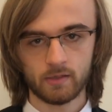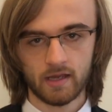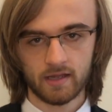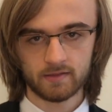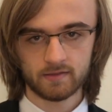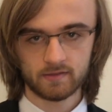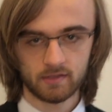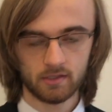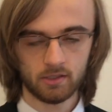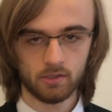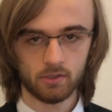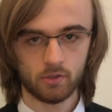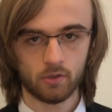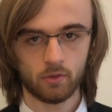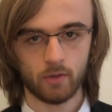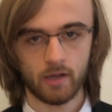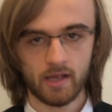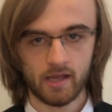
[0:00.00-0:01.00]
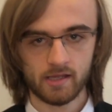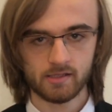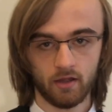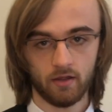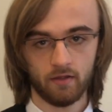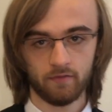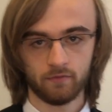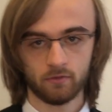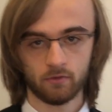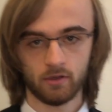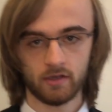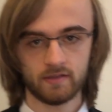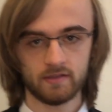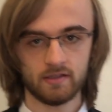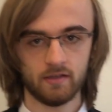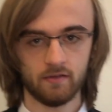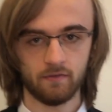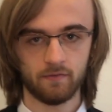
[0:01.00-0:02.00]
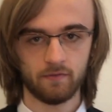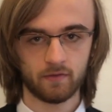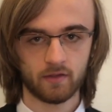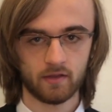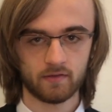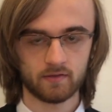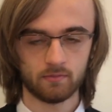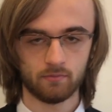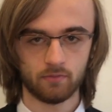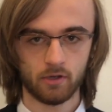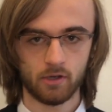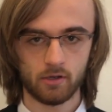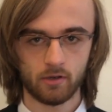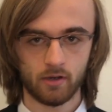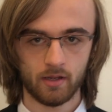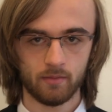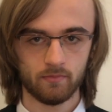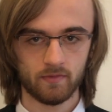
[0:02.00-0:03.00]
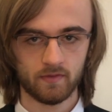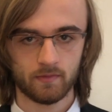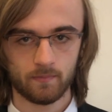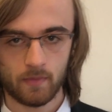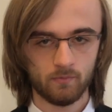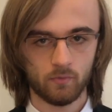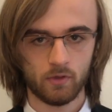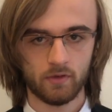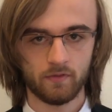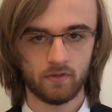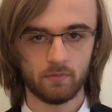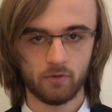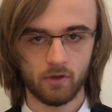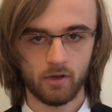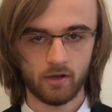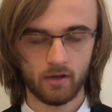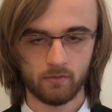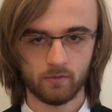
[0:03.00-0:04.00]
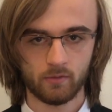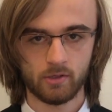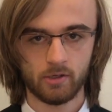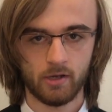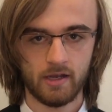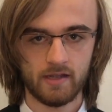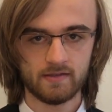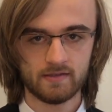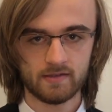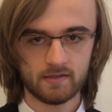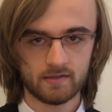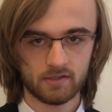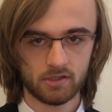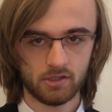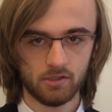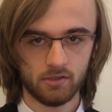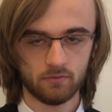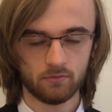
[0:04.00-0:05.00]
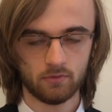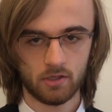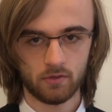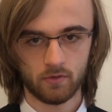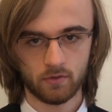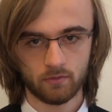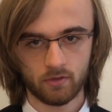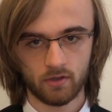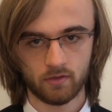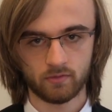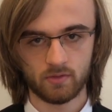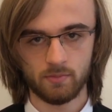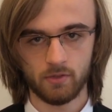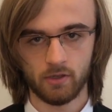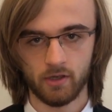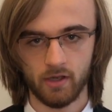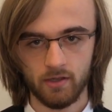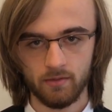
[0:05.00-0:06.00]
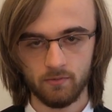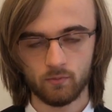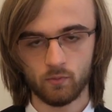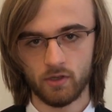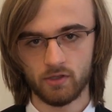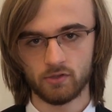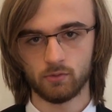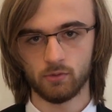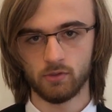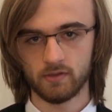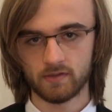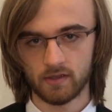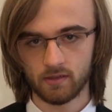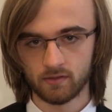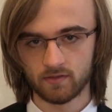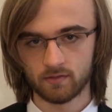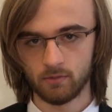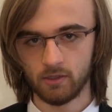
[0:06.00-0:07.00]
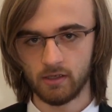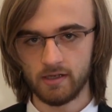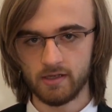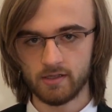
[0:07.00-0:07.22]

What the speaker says: had to create a variety of custom programs. One of the programs we created to run on the Raspberry Pi, which would ultimately